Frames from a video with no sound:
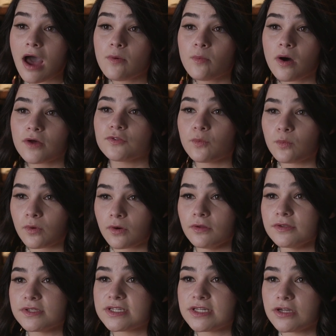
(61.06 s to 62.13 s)
I want the
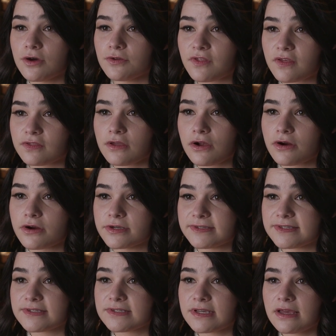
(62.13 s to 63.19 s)
world to know that there
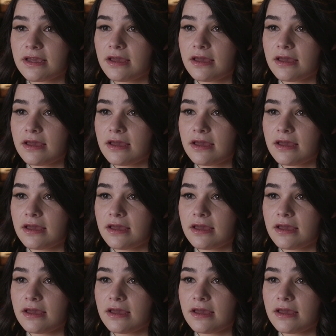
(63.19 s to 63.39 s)
is